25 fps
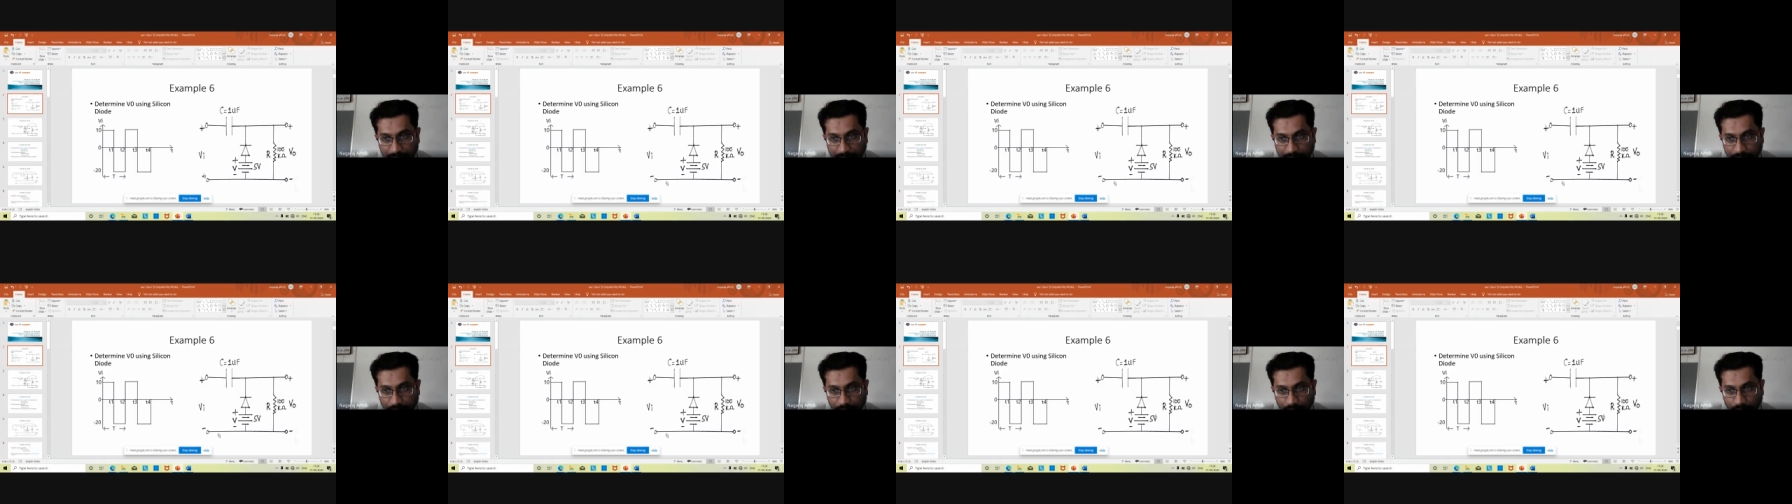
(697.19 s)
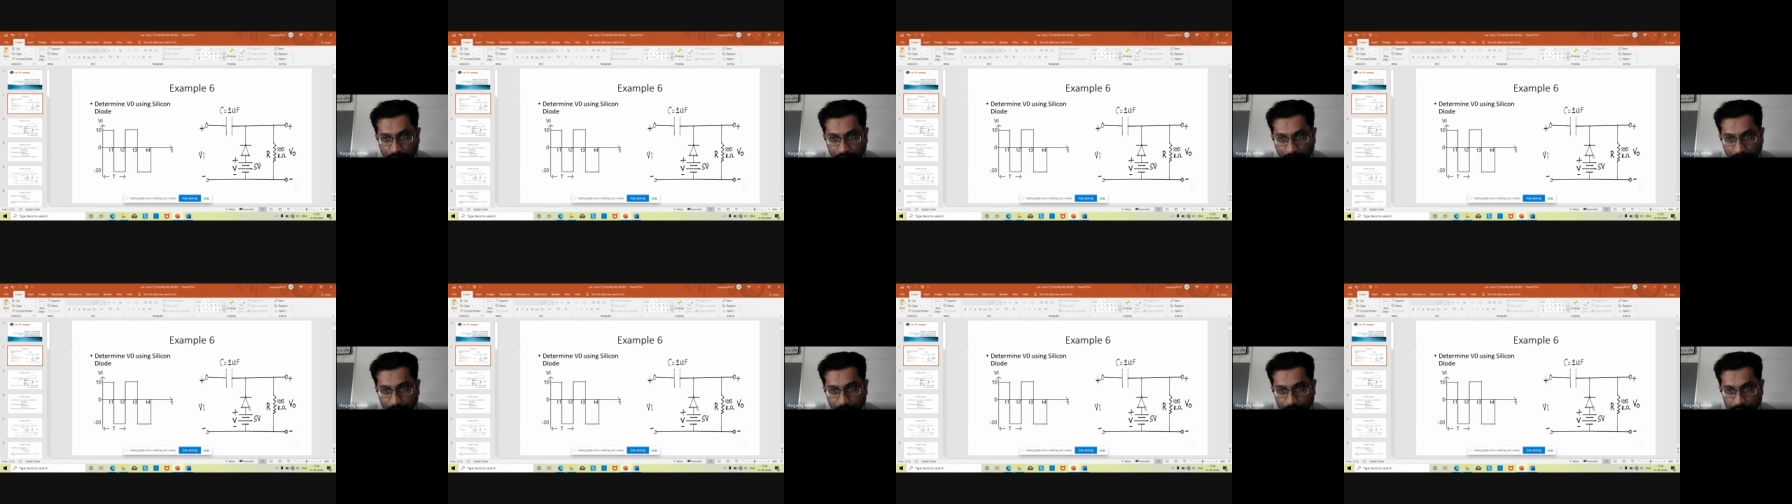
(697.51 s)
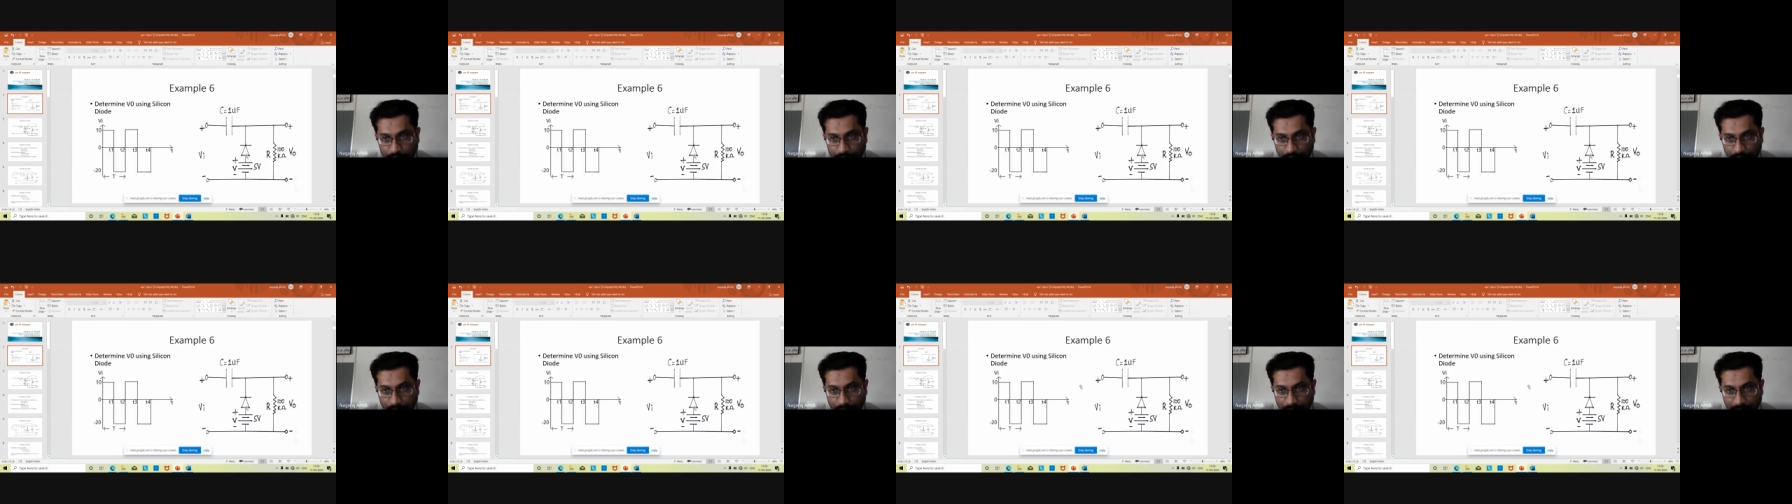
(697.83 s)
negative to
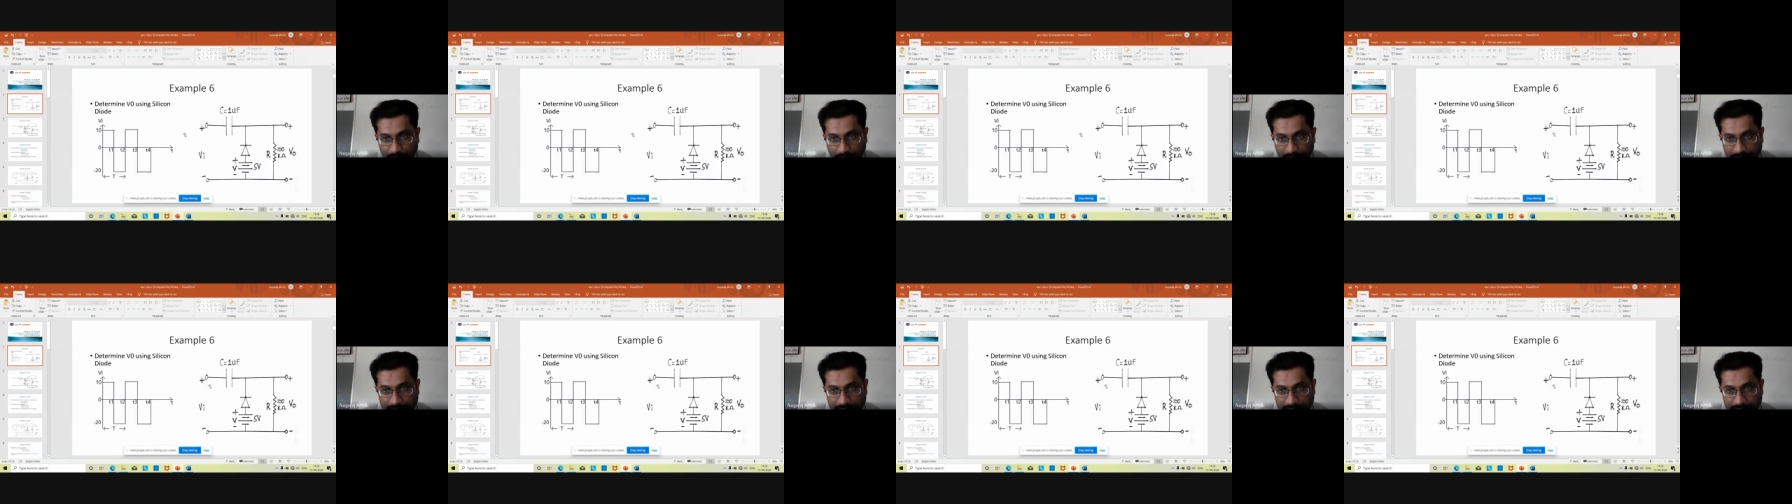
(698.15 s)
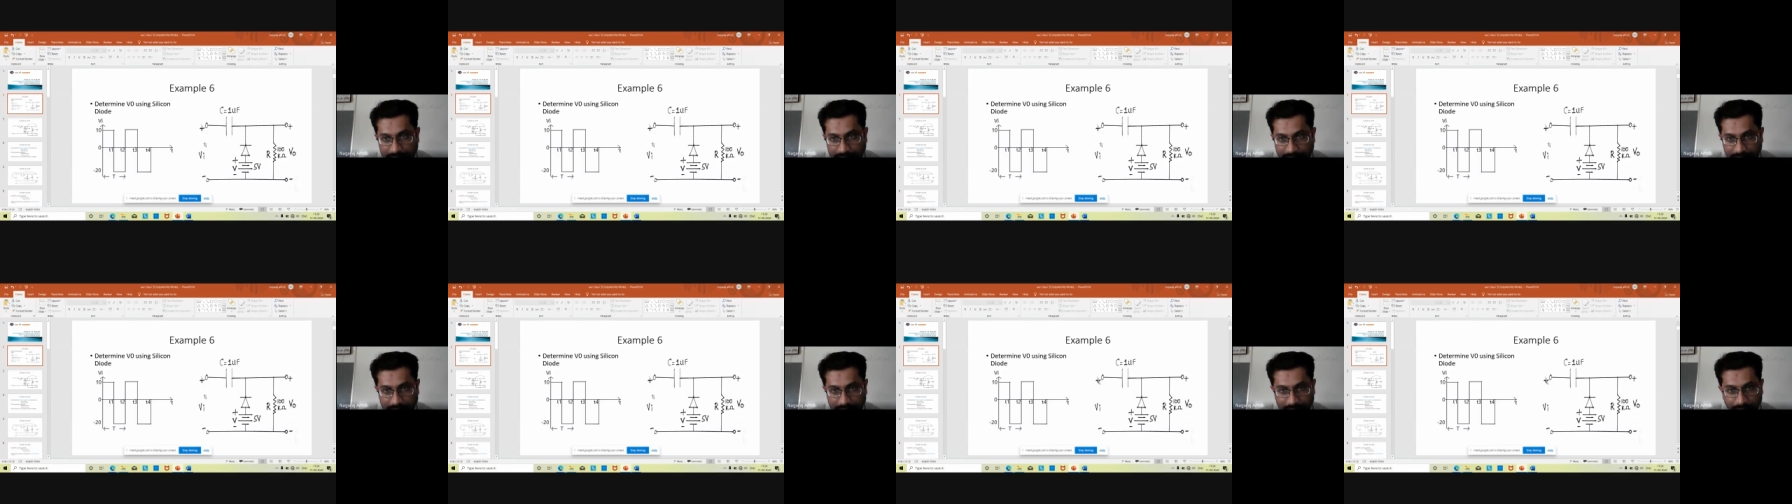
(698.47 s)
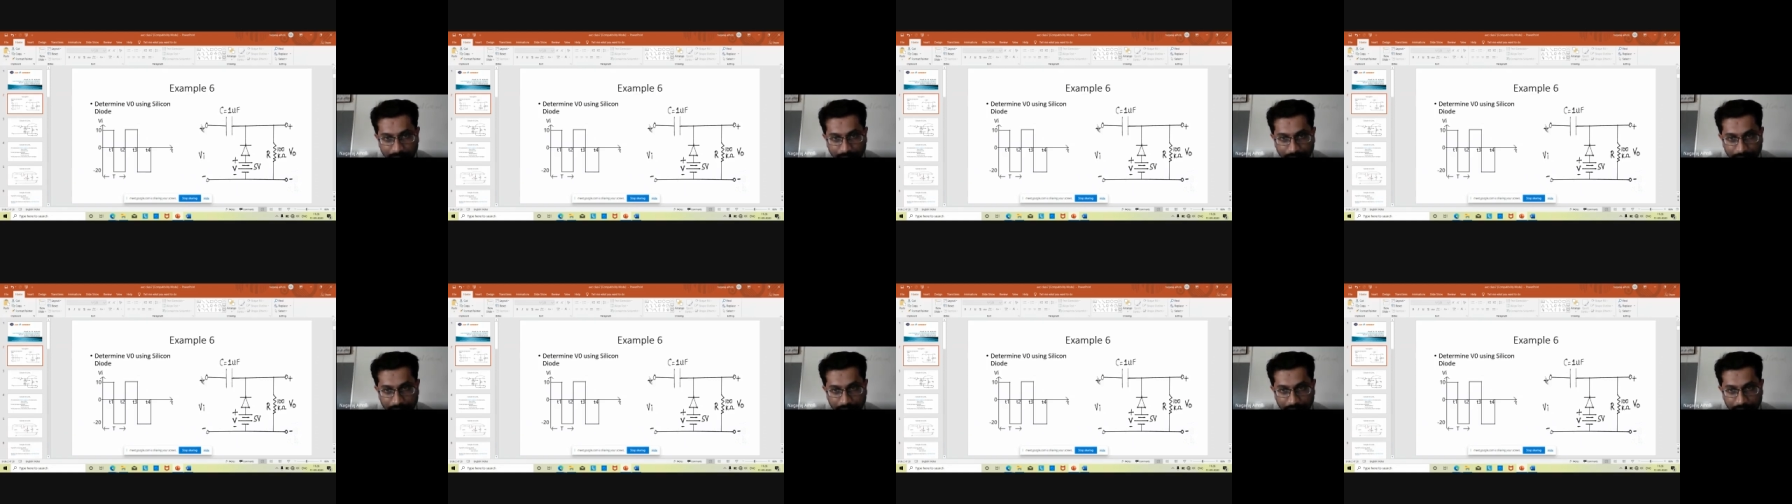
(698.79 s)
positive as it is.